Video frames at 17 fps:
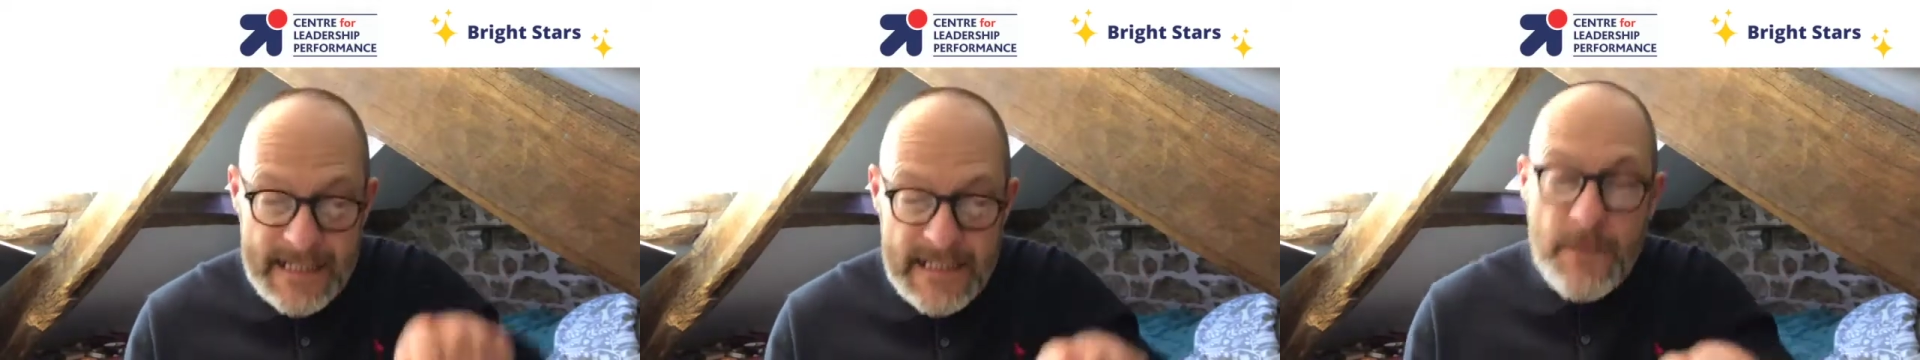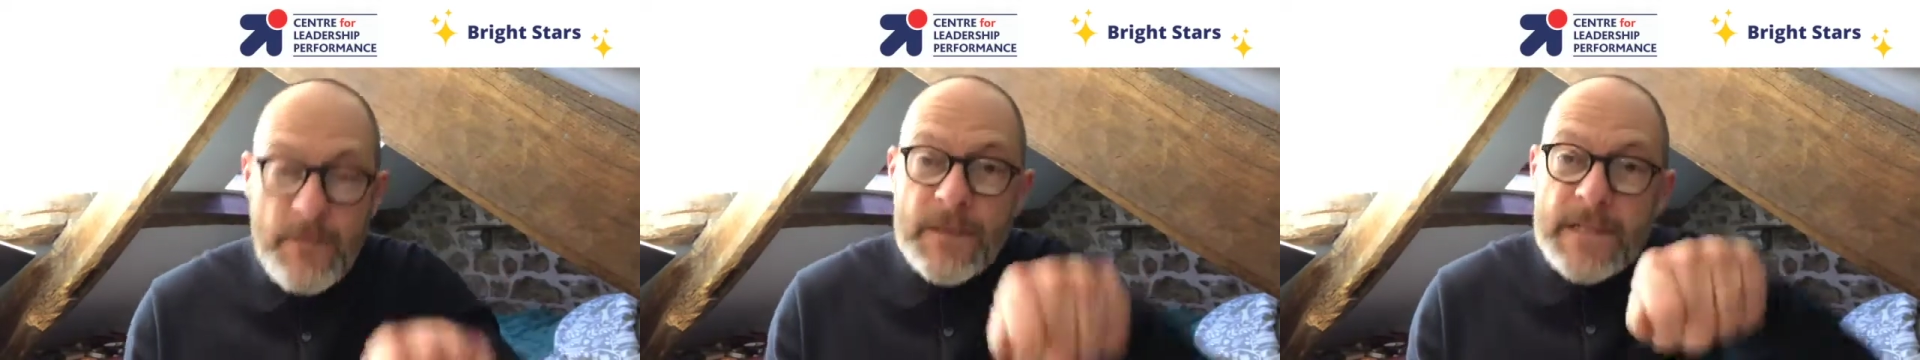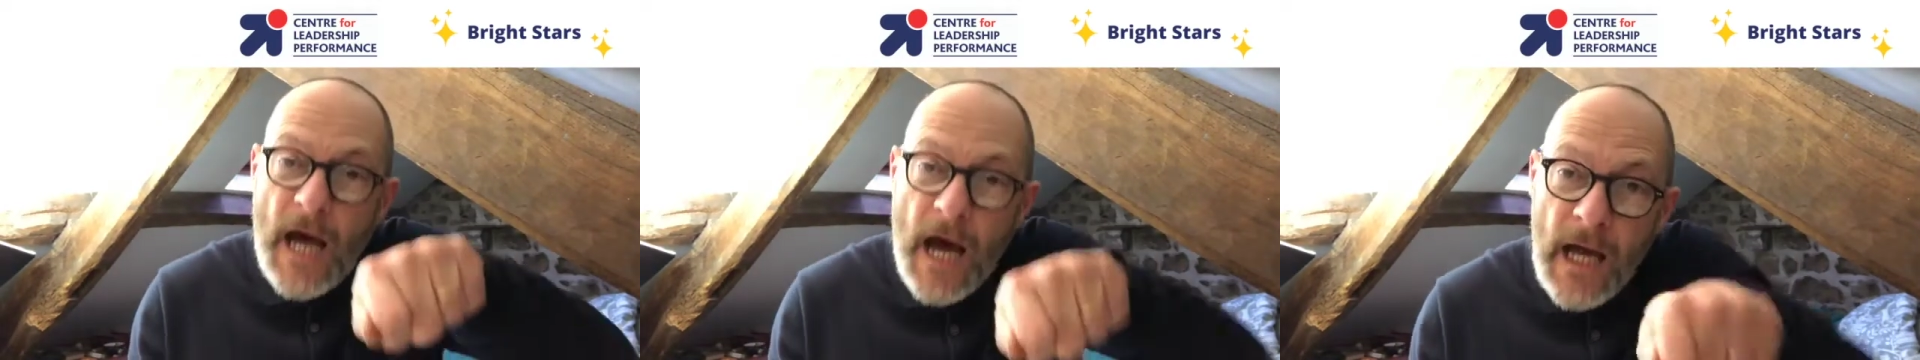he
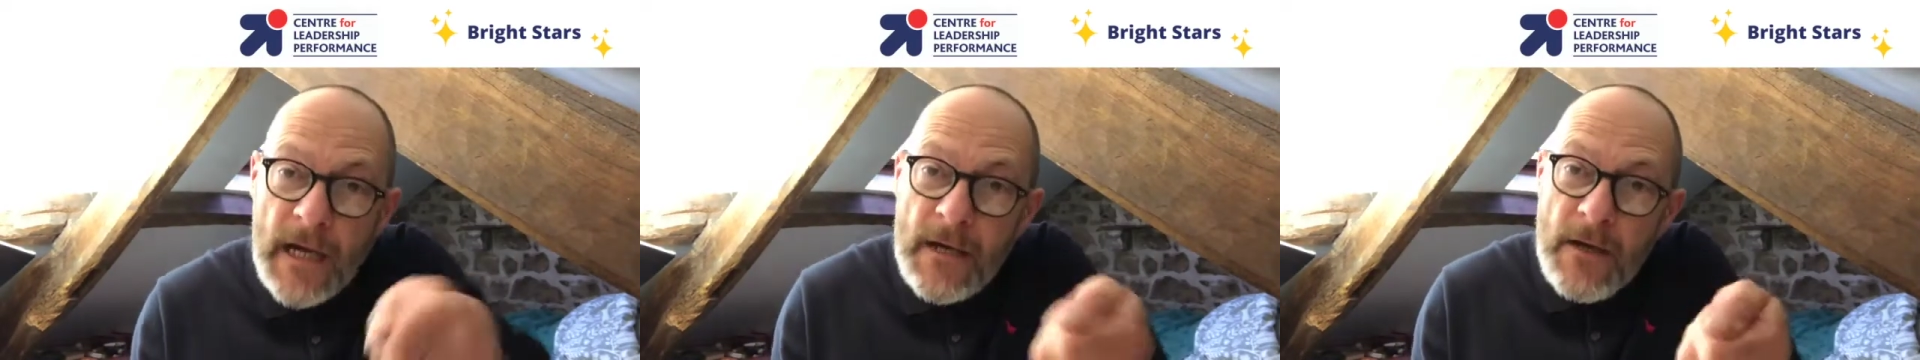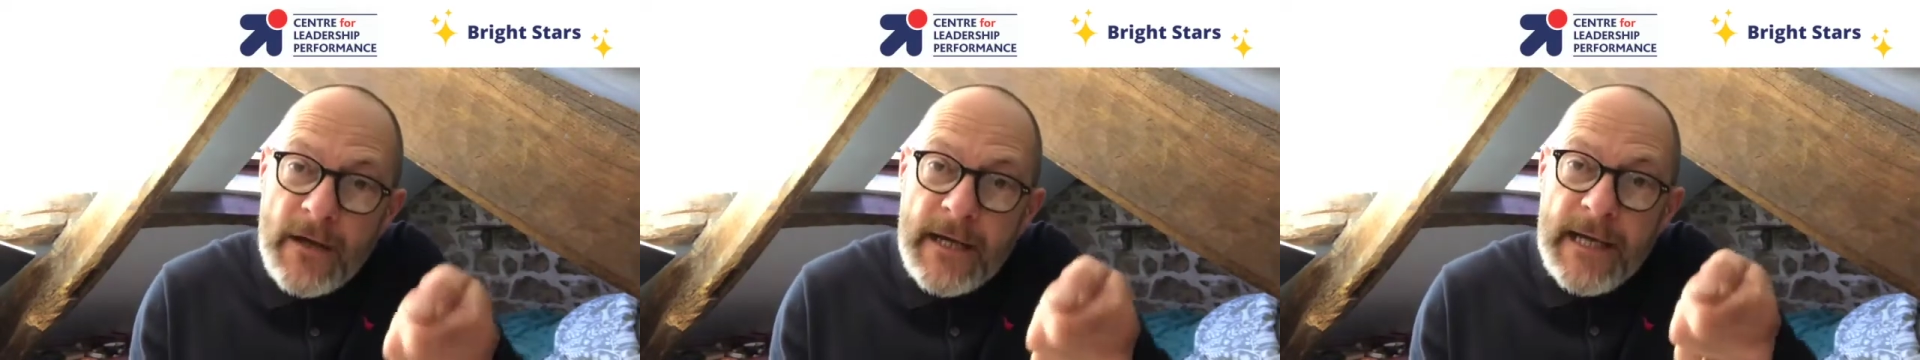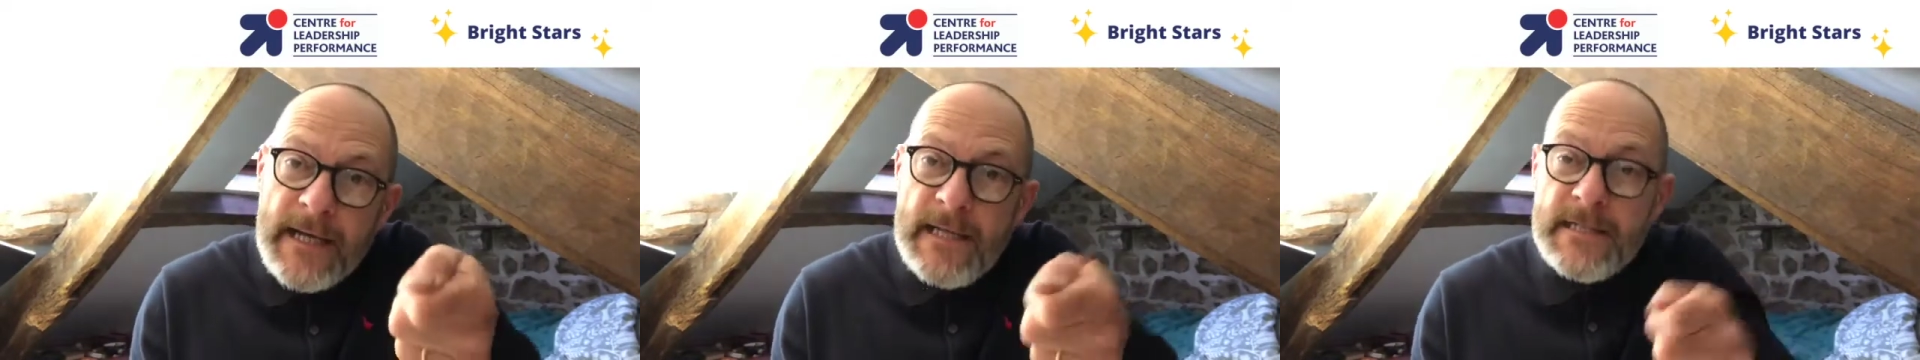was
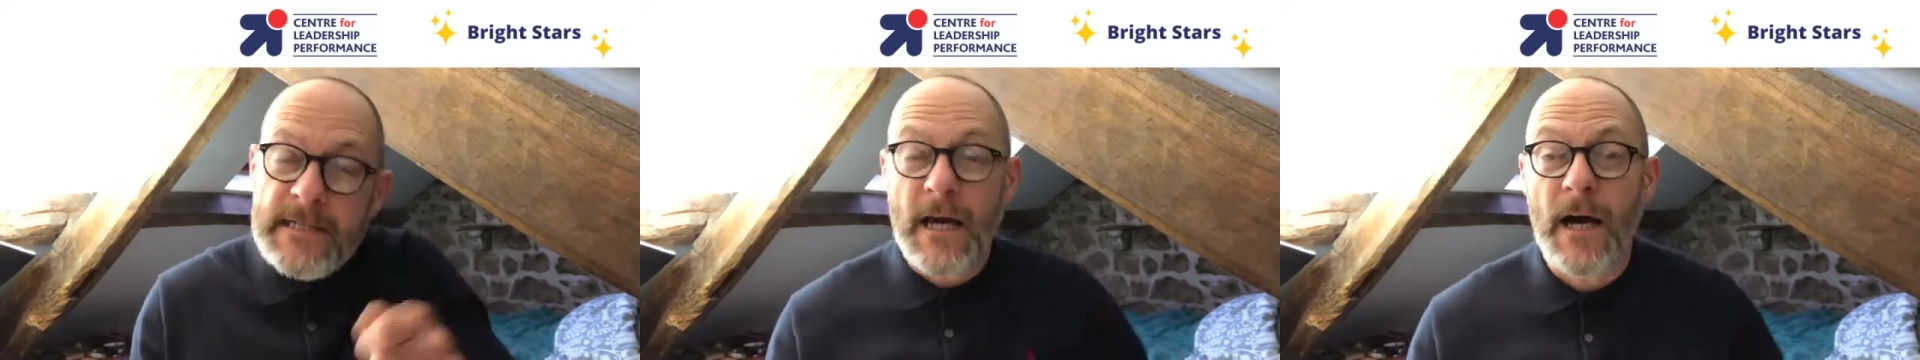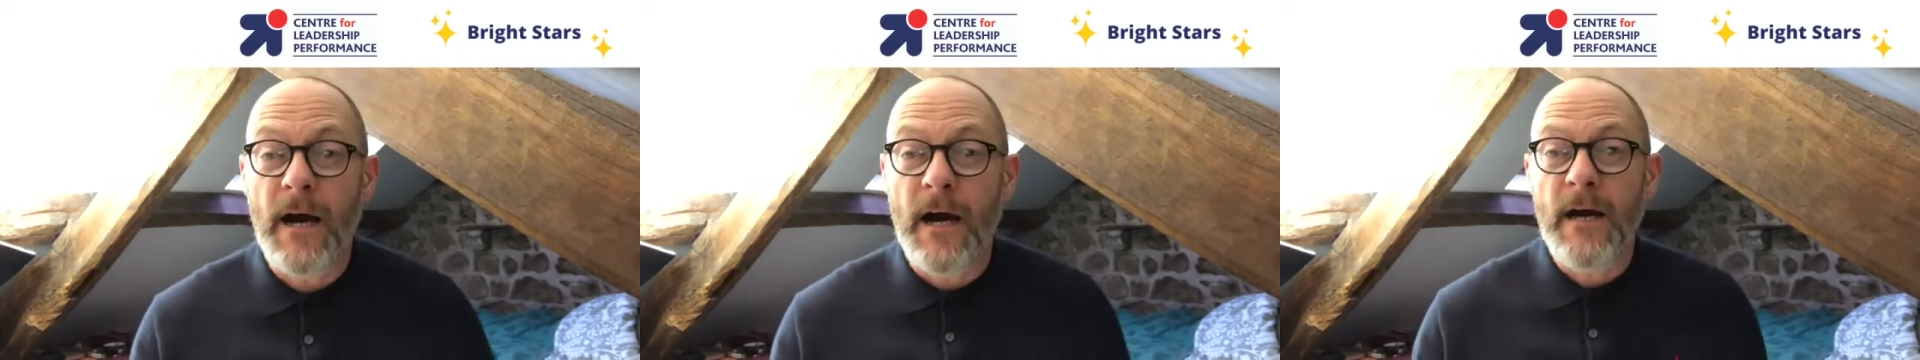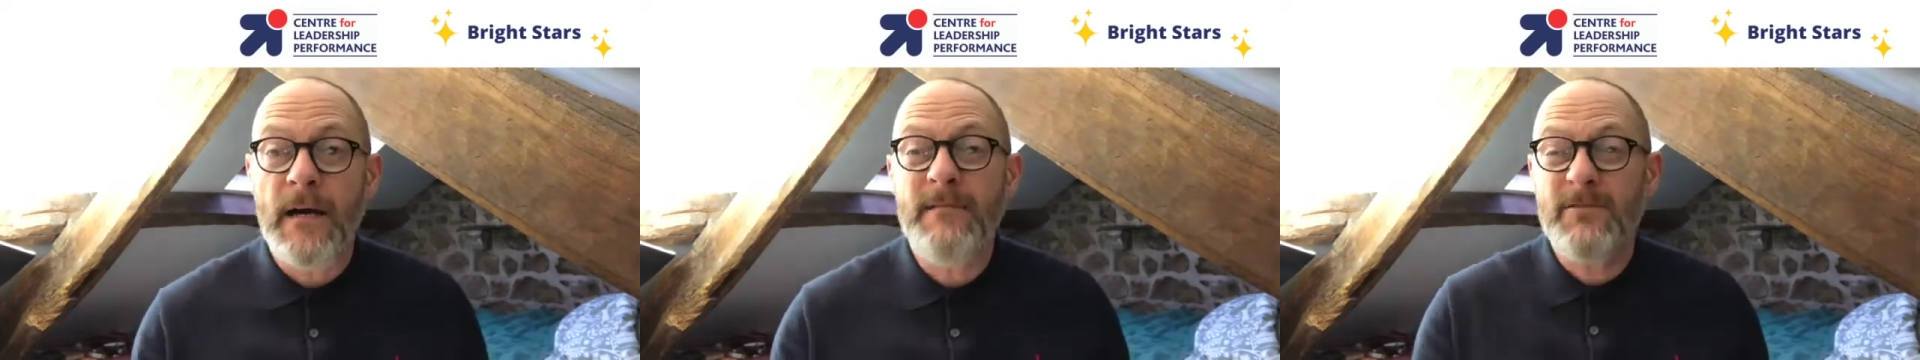unlocking his car,